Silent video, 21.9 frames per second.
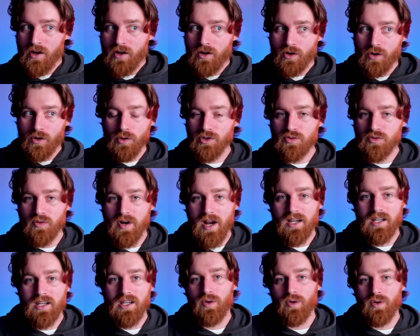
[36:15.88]
Who's
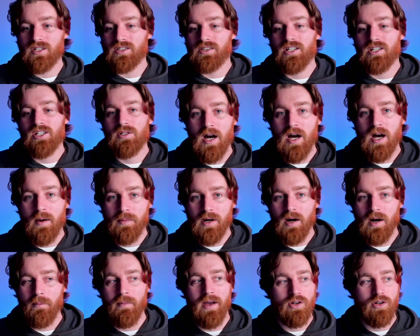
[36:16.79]
ranking, which lists pop
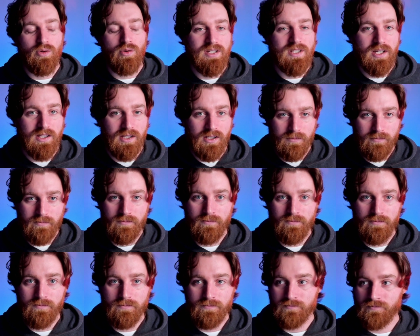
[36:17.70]
up, and who's in them.
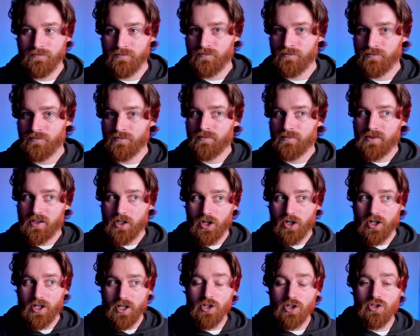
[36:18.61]
They're
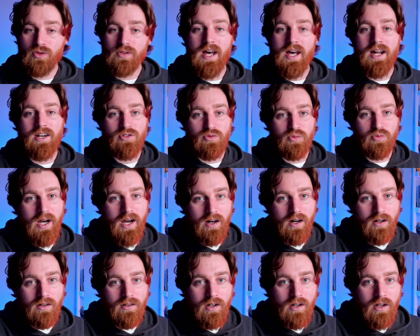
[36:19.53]
going to do that as
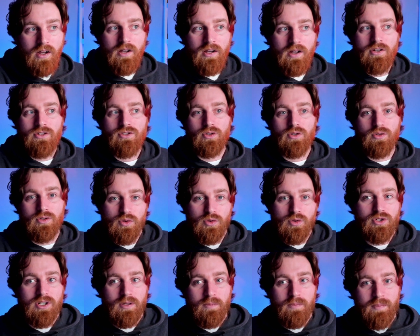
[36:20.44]
well. So you
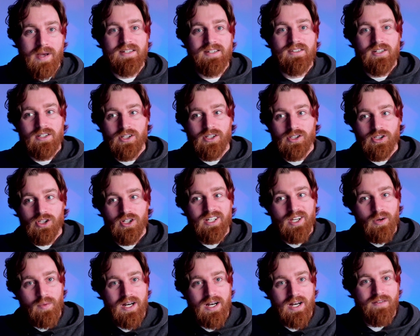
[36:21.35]
should basically look
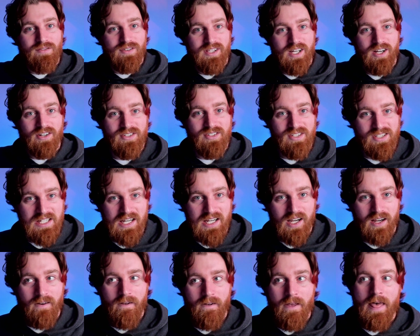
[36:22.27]
at whatever they're
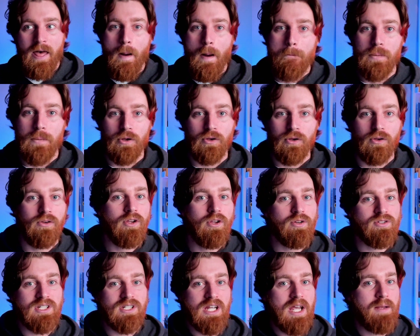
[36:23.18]
seeing, pull
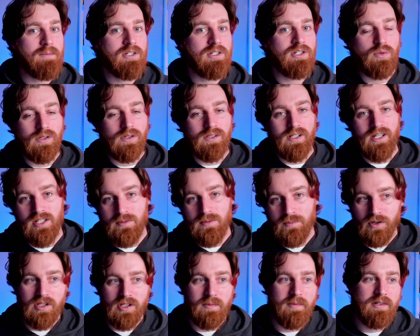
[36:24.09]
those names into a list,
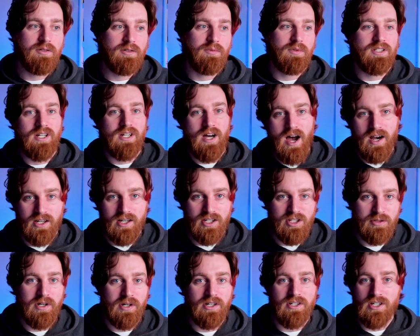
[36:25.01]
pull them into a doc, a
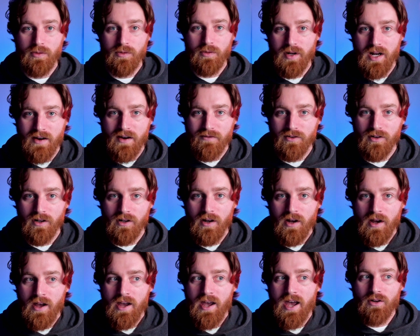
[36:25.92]
spreadsheet, whatever,
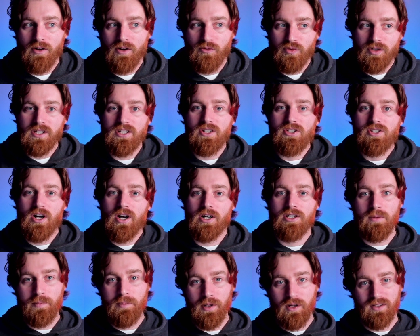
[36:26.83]
and really start
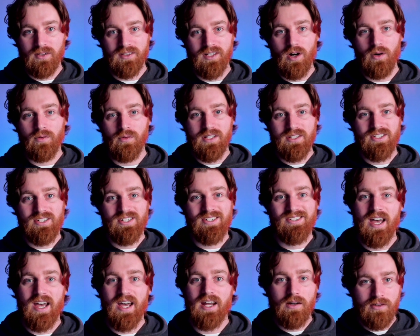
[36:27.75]
to build out this
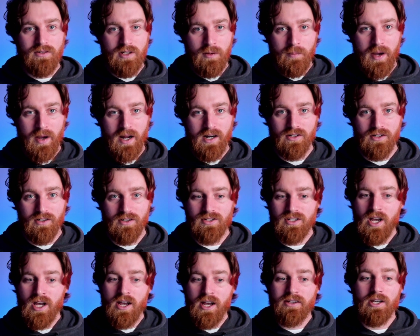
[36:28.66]
set of competitors
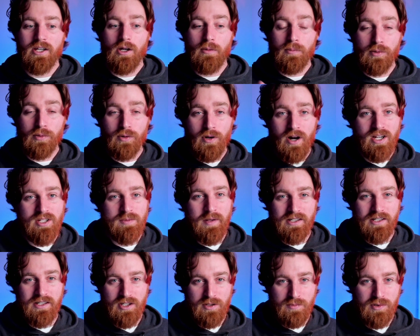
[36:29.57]
that your
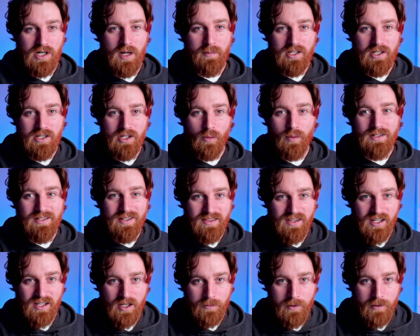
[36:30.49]
prospect is probably going to
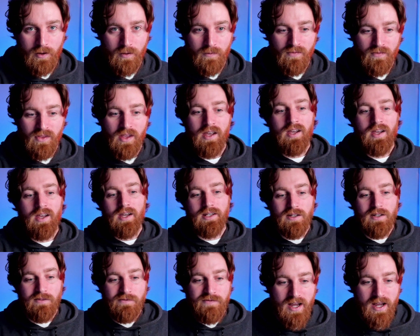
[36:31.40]
think about. And
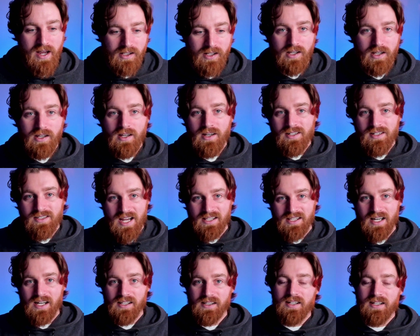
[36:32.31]
then finally, take
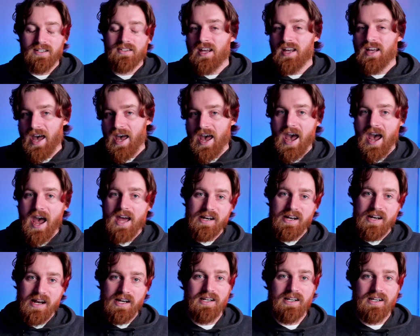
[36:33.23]
that list, add in
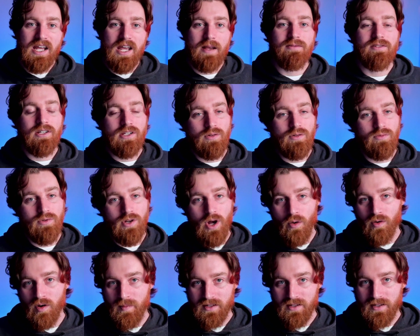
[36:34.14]
any names that you
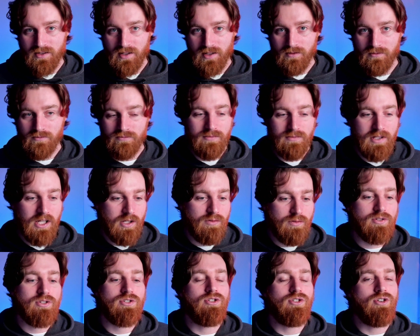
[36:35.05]
know are missing, that you
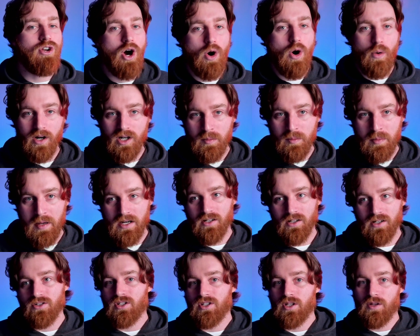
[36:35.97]
just know are
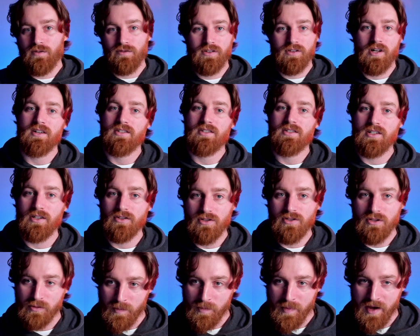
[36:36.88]
competitors that you've lost deals
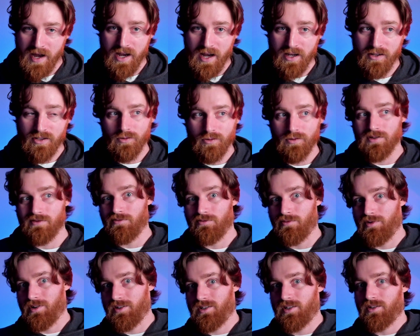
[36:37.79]
to in the past or you've
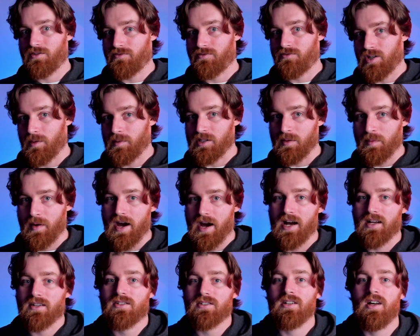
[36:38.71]
won deals from in the
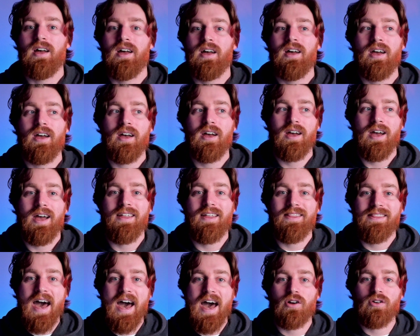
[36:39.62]
past.
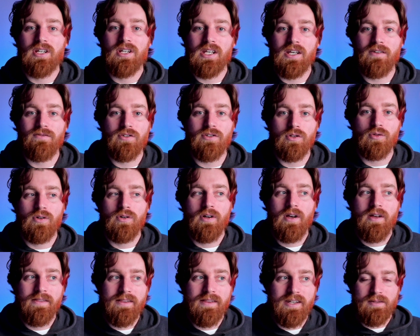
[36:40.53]
And that'll give you
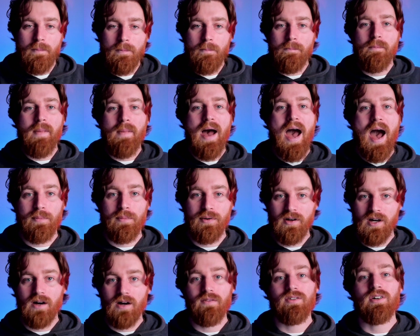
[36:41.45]
this map
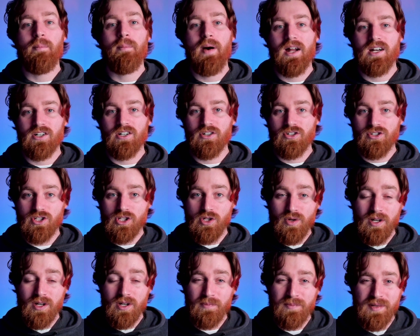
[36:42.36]
of competitors that you
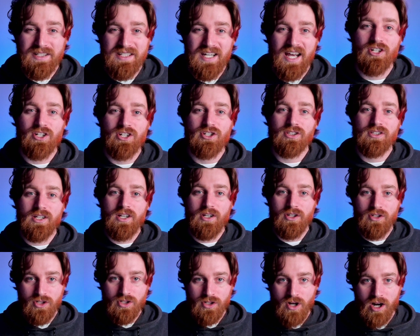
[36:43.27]
could potentially
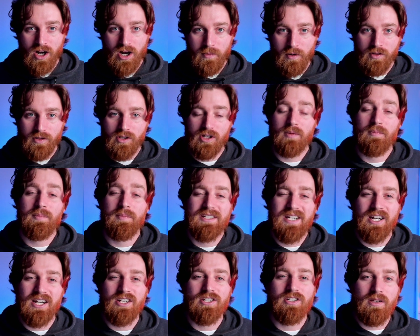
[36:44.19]
talk about. You could
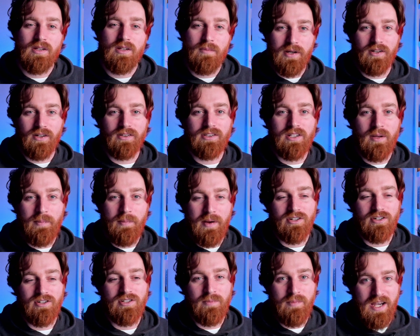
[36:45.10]
potentially build
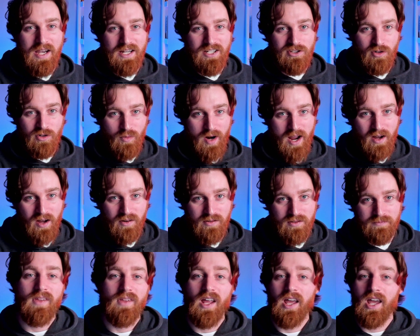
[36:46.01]
comparison pages around.
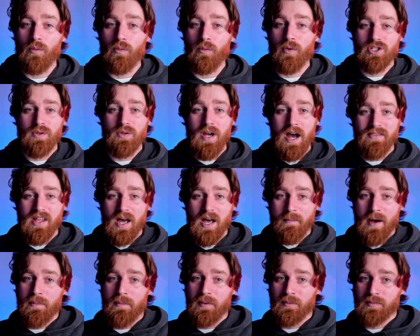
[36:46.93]
And once you have that
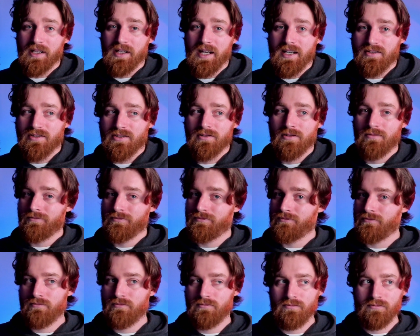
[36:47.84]
map in place,
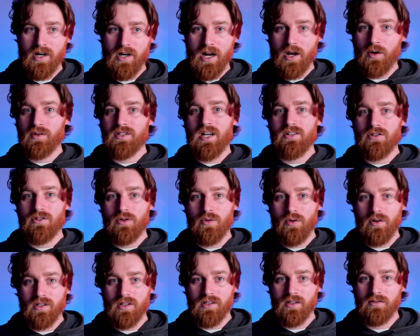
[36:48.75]
prioritize
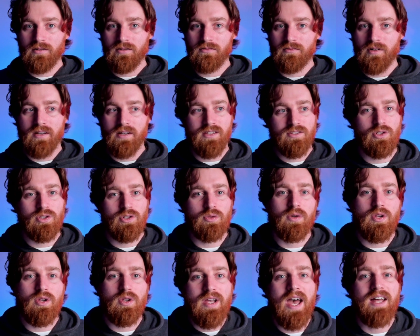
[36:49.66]
accordingly, right? This is where
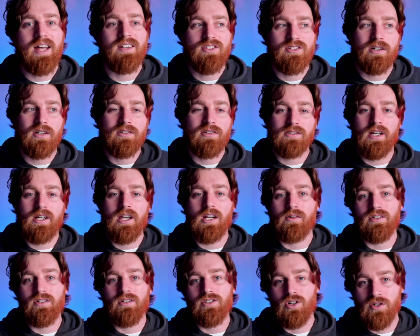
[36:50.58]
you can start to
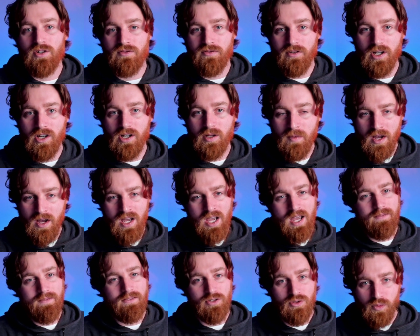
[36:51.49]
layer in search volume.
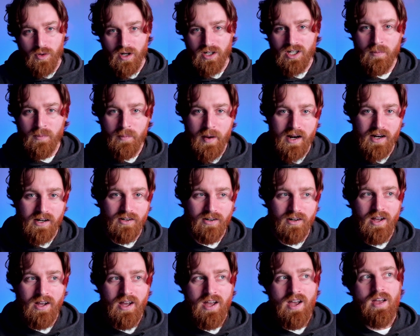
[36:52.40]
If there's one
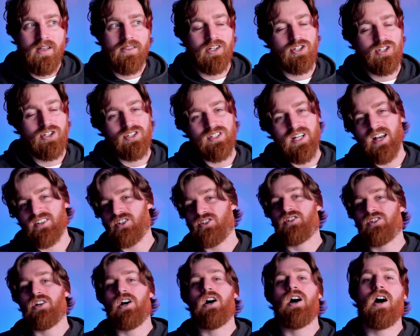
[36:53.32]
competitor that just has a
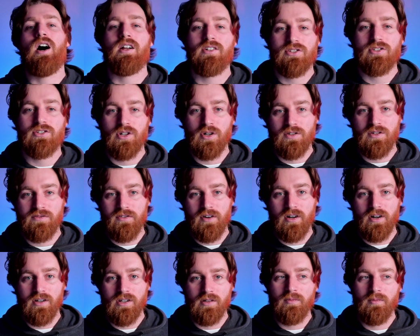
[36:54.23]
ton of search
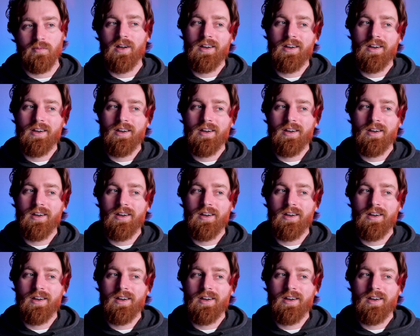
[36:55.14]
volume,